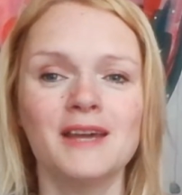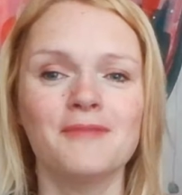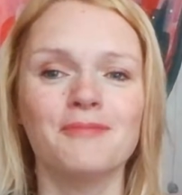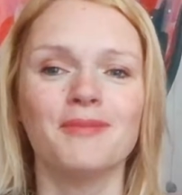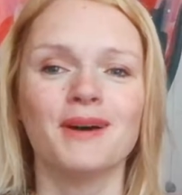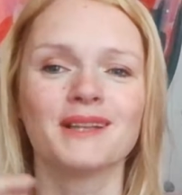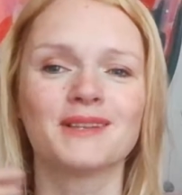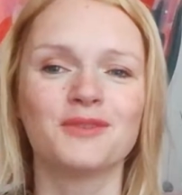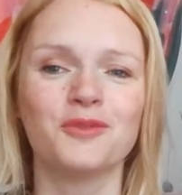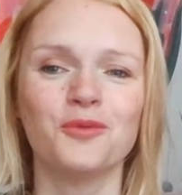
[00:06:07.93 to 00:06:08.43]

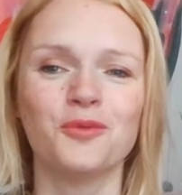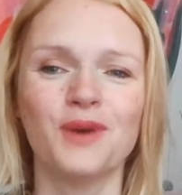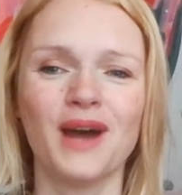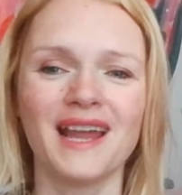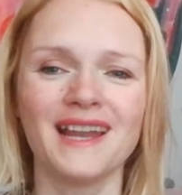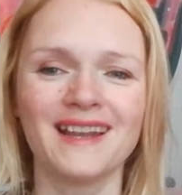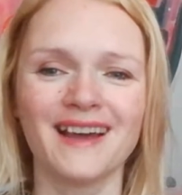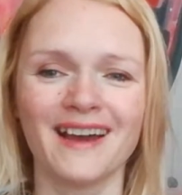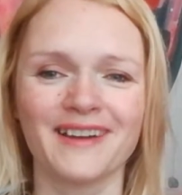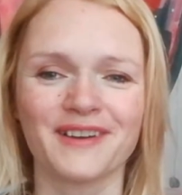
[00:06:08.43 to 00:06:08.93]
But
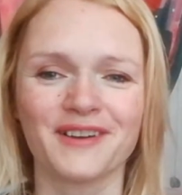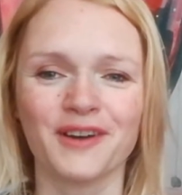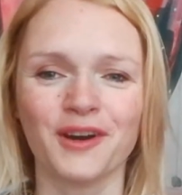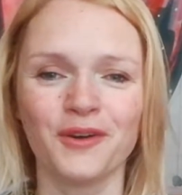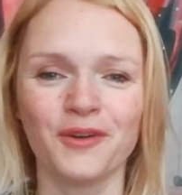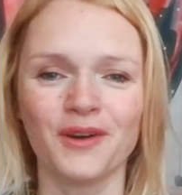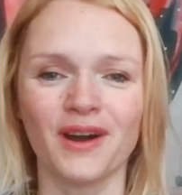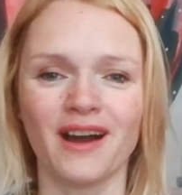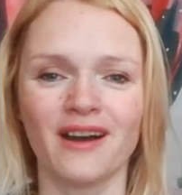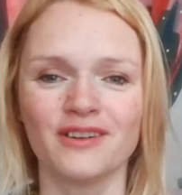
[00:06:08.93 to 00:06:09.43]
when I
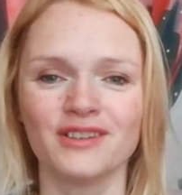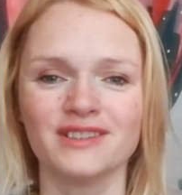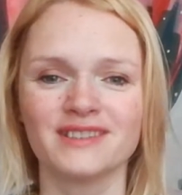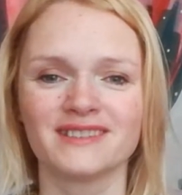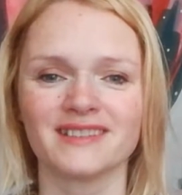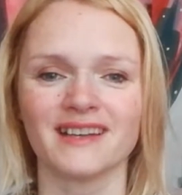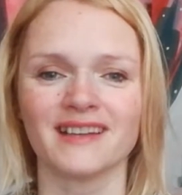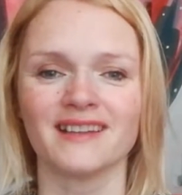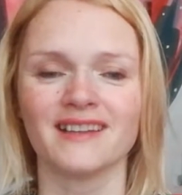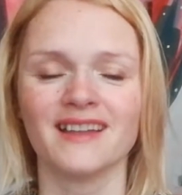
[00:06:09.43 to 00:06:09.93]
go
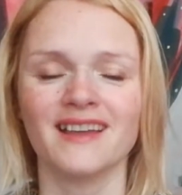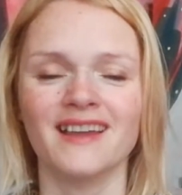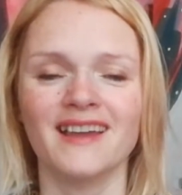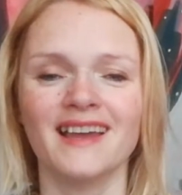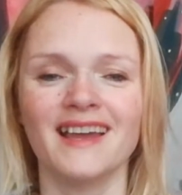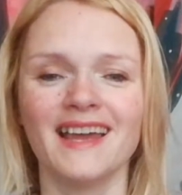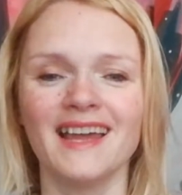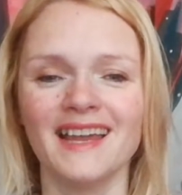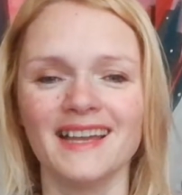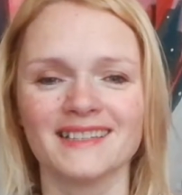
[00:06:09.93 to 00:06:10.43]
outside,
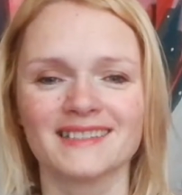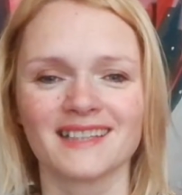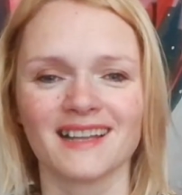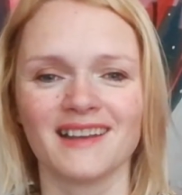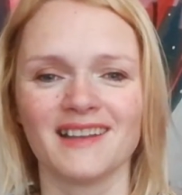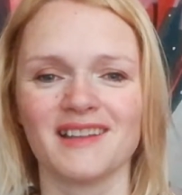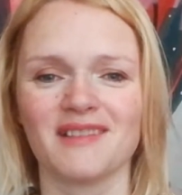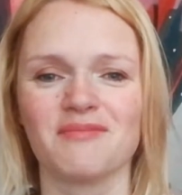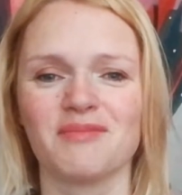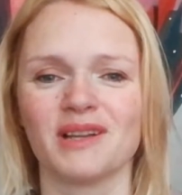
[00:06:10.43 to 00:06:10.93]
it's a
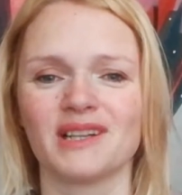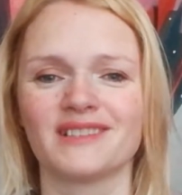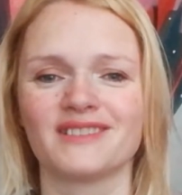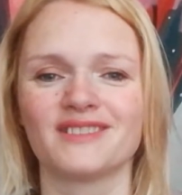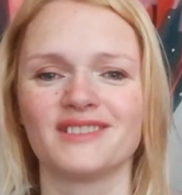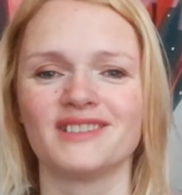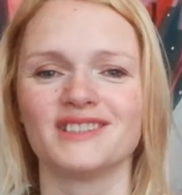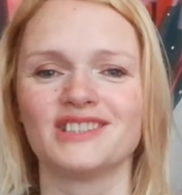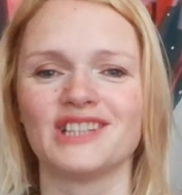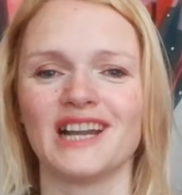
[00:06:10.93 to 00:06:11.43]
little bit
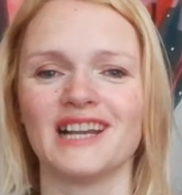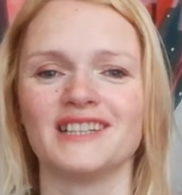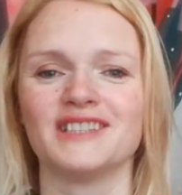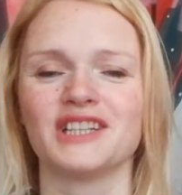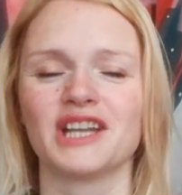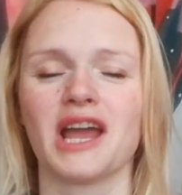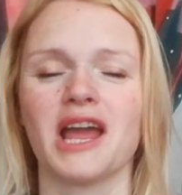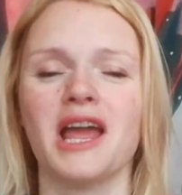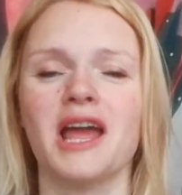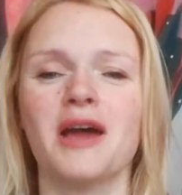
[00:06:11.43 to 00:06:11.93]
challenging.